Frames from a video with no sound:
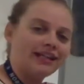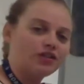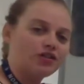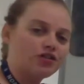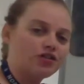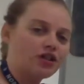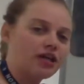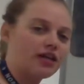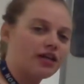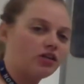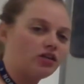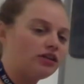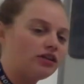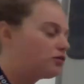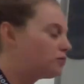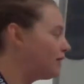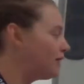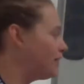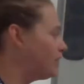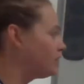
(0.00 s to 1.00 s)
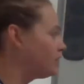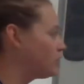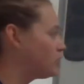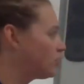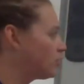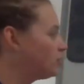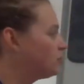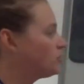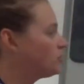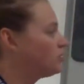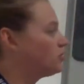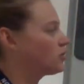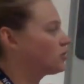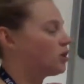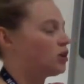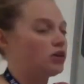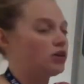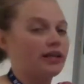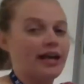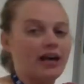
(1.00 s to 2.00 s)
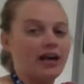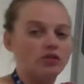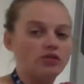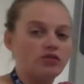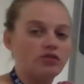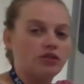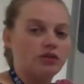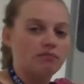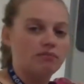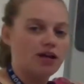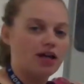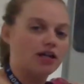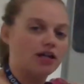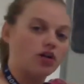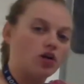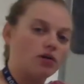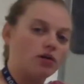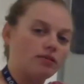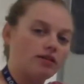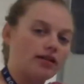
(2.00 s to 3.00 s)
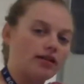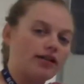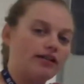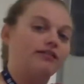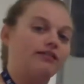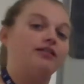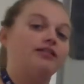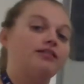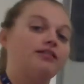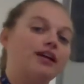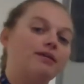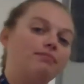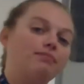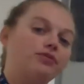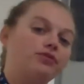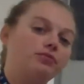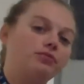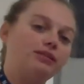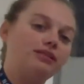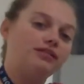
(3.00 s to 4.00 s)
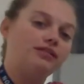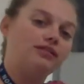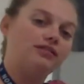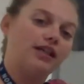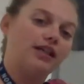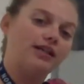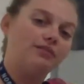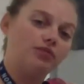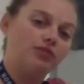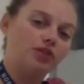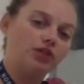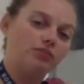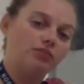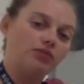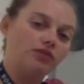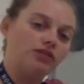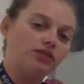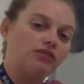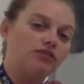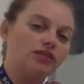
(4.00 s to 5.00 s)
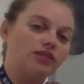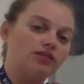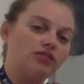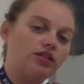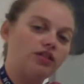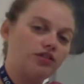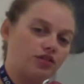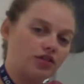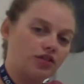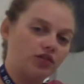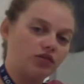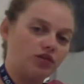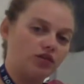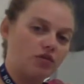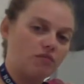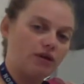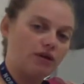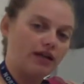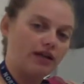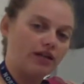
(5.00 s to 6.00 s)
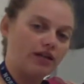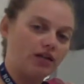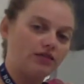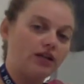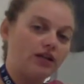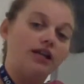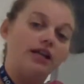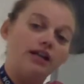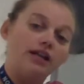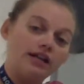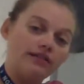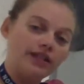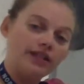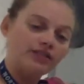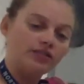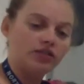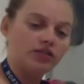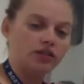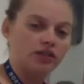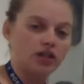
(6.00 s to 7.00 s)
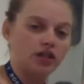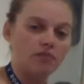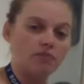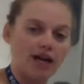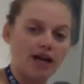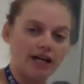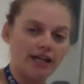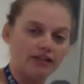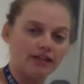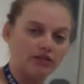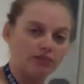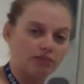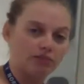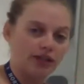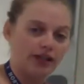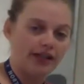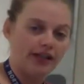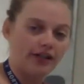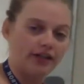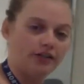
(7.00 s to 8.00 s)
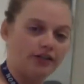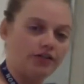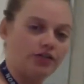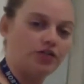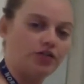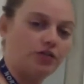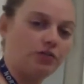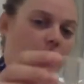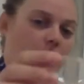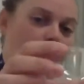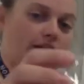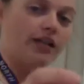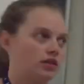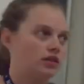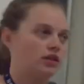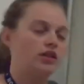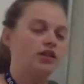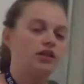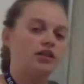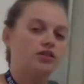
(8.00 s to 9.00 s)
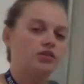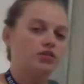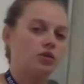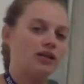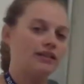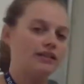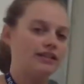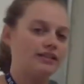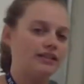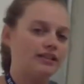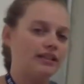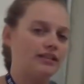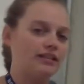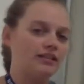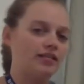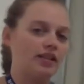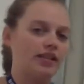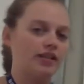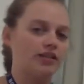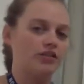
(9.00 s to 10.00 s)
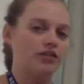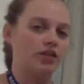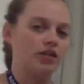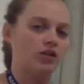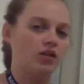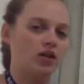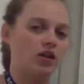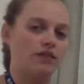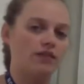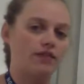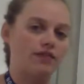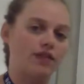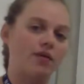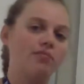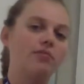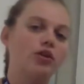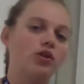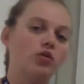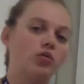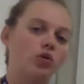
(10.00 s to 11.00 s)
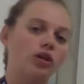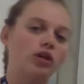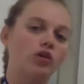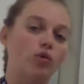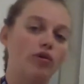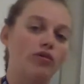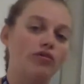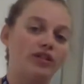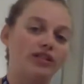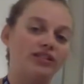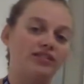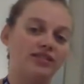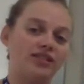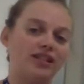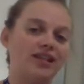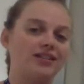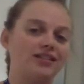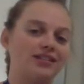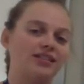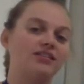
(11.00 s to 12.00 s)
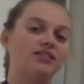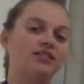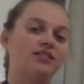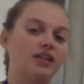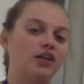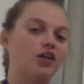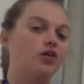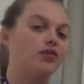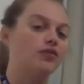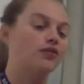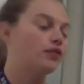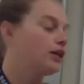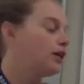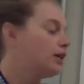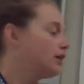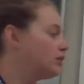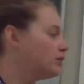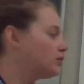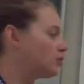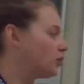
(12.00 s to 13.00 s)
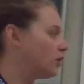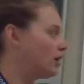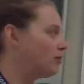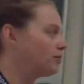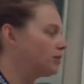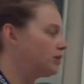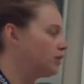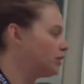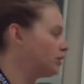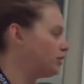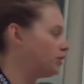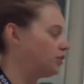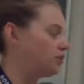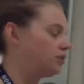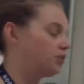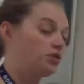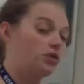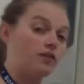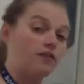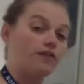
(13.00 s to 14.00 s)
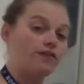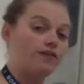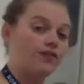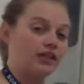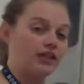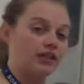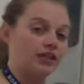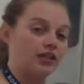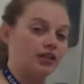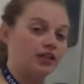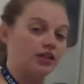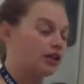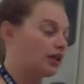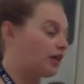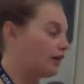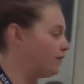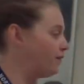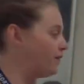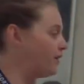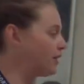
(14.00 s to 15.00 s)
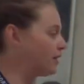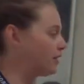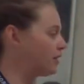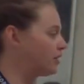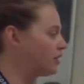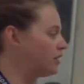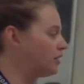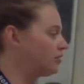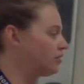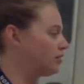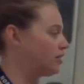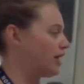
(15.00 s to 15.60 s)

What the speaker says: shell is made of a substance called calcium bicarbonate, and this happens to be the same substance that seashells are made of, and that's going to come back into play here in just a minute. So I need to get this eggshell off if I'm going to work with the cell itself. So I'm going to use vinegar, and vinegar is an